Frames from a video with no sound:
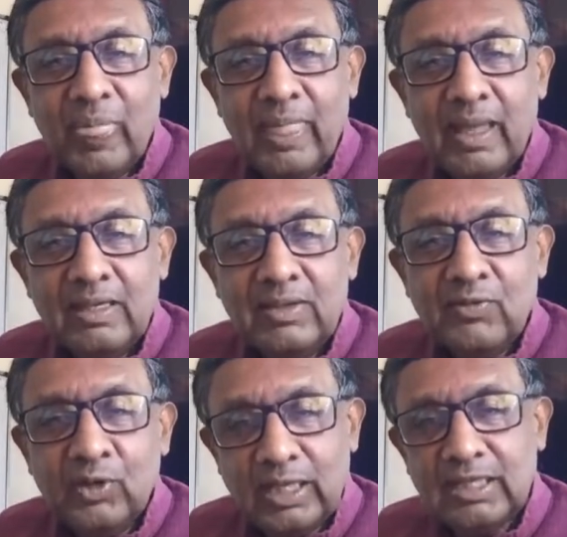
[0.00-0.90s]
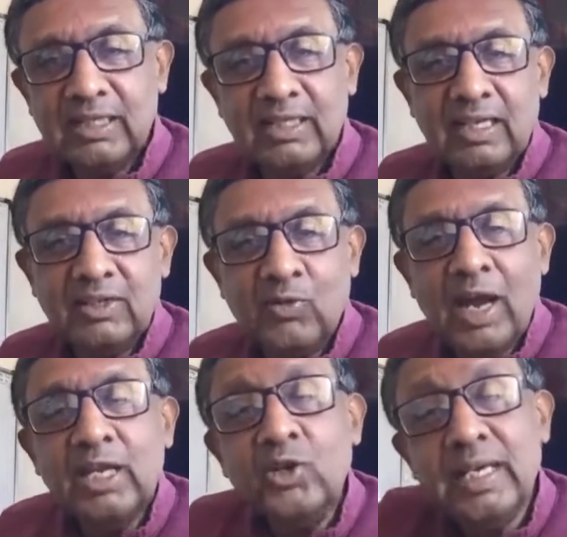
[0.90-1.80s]
Forgetting the other. Why do
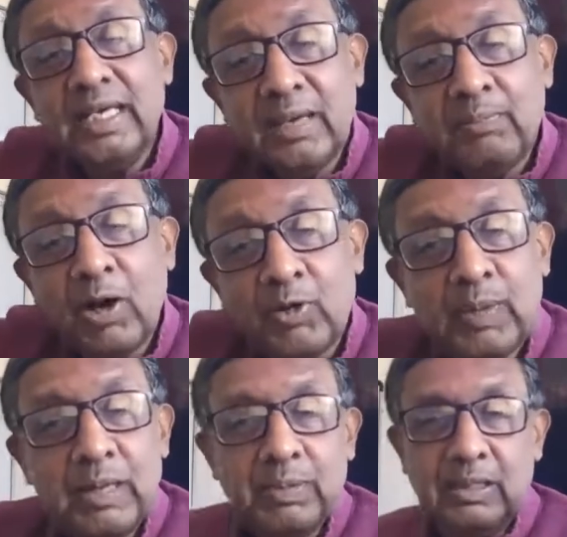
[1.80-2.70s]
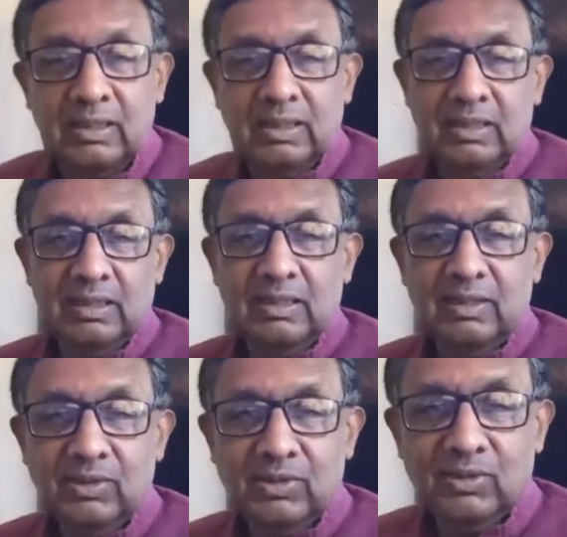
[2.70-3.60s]
we keep out people who are